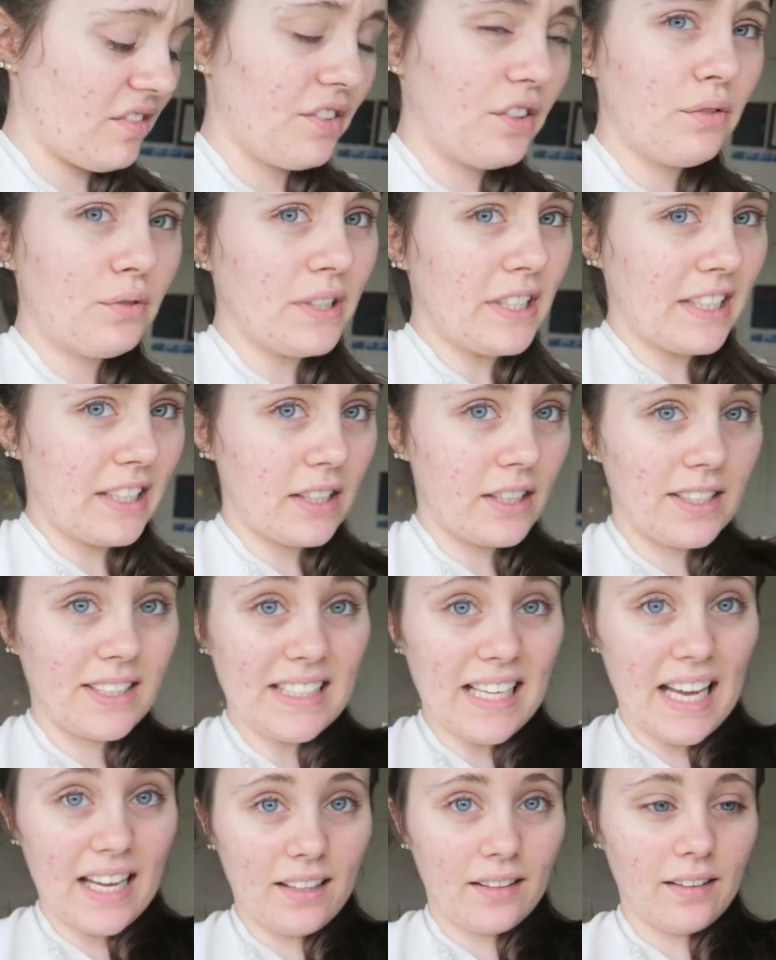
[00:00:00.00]
I feel ridiculous
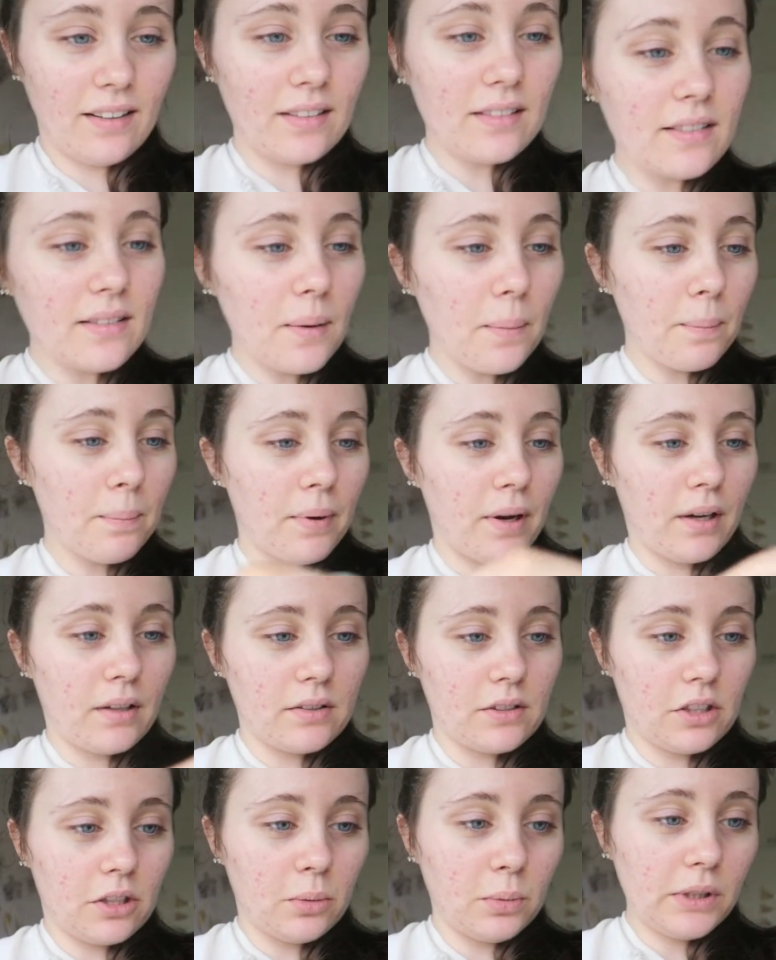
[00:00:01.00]
saying this,
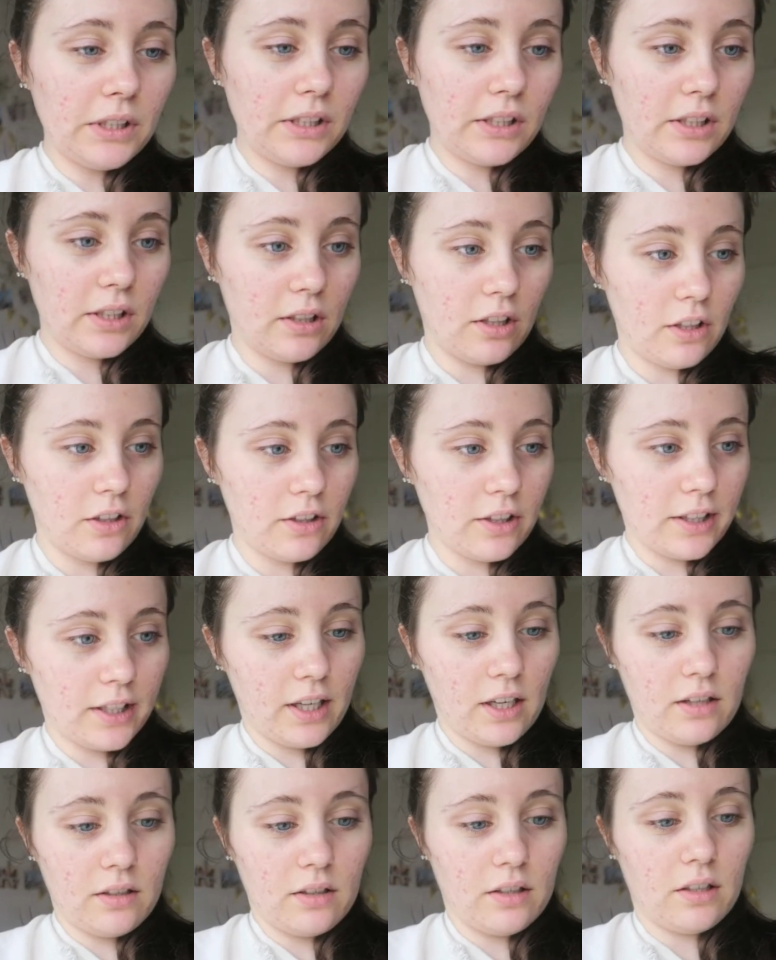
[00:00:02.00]
but I want to declutter
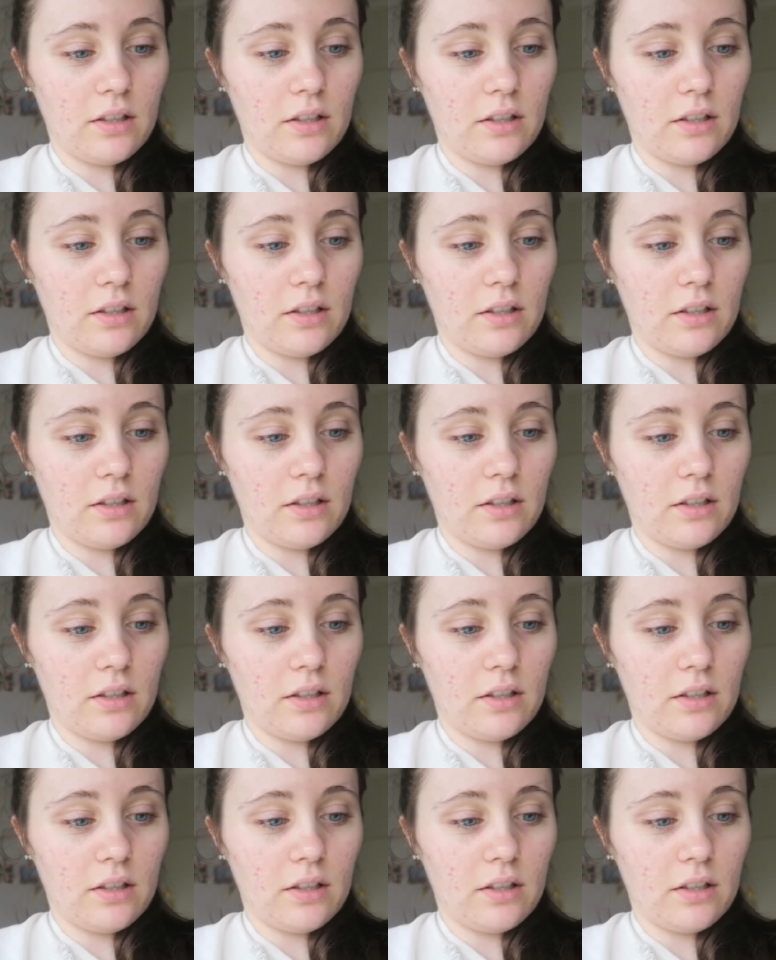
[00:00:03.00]
again.